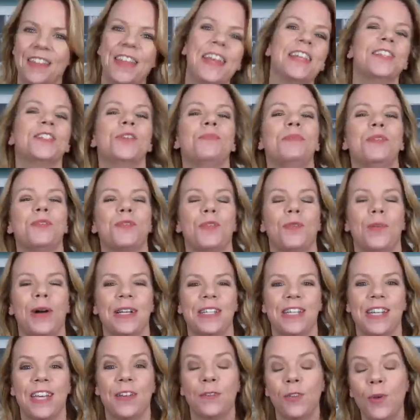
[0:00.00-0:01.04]
Thanks so much for
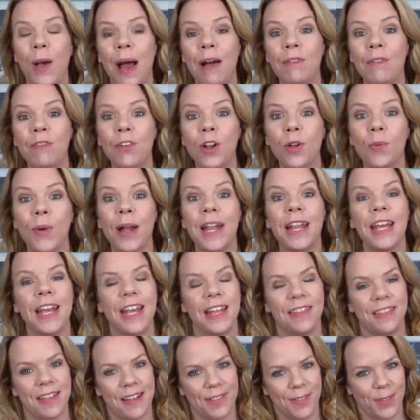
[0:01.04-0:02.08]
watching. If you haven't already,
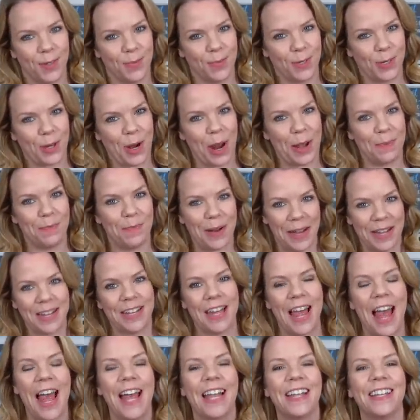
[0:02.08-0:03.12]
hit that subscribe button
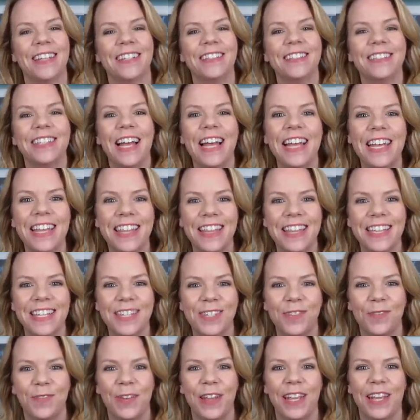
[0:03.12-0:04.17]
and like this
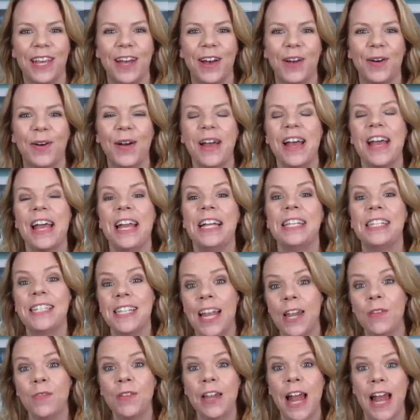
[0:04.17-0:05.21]
video
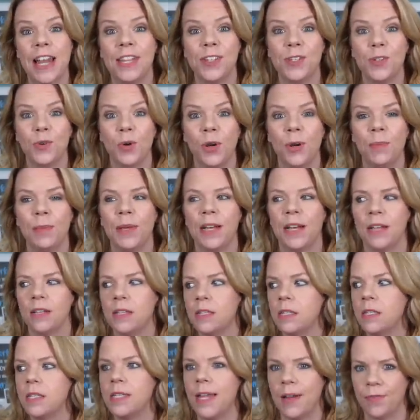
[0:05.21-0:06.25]
instead of an end story because
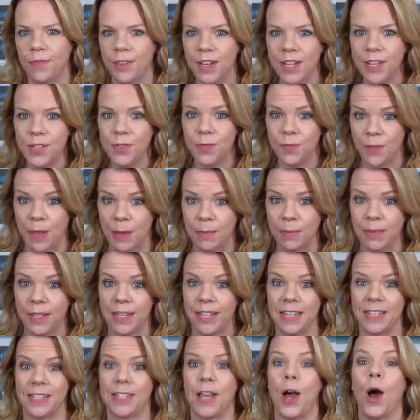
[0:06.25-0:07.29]
Stephanie's family
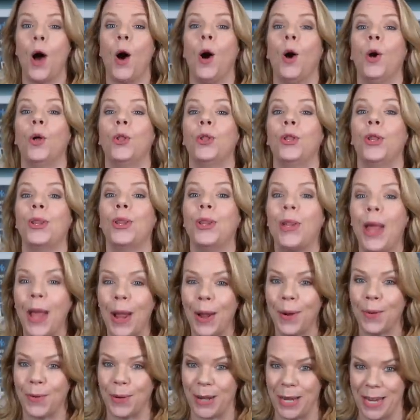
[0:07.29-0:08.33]
is
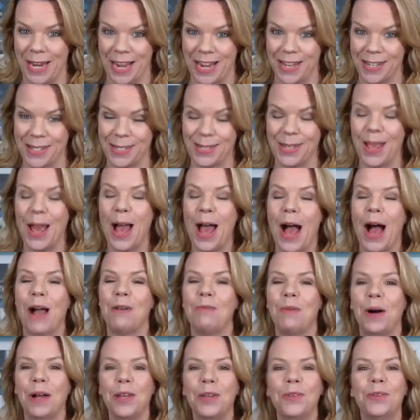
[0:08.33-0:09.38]
hilarious. I
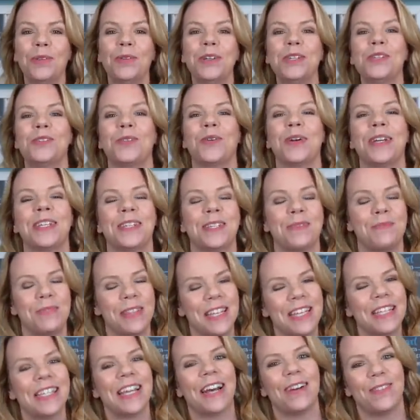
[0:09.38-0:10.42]
want you to enjoy some of
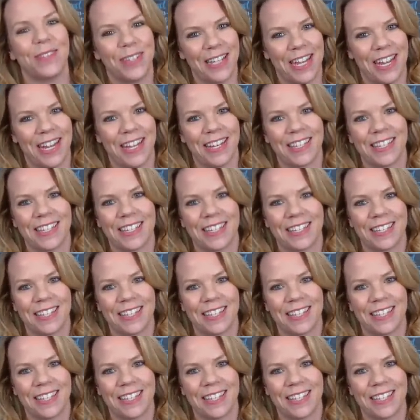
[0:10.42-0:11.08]
these outtakes.